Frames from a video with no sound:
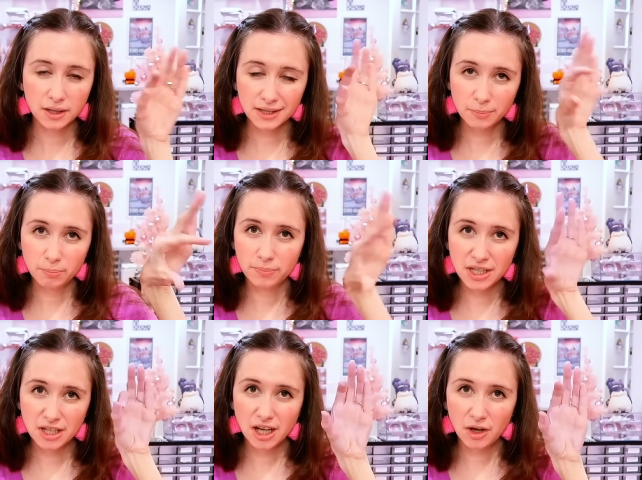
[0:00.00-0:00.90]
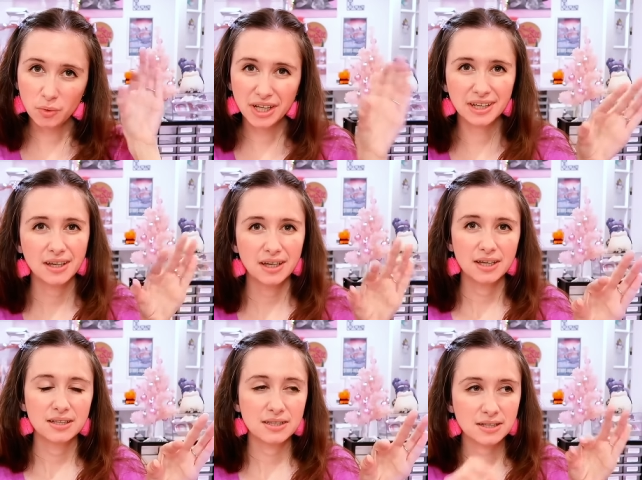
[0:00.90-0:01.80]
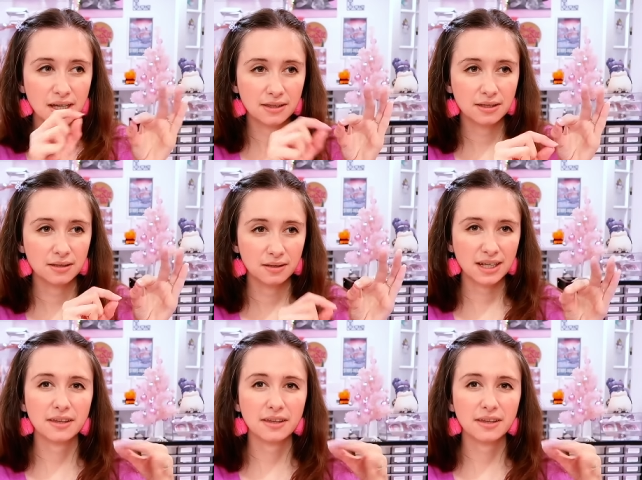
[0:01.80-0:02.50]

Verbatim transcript: Like the, you know, like it's got the,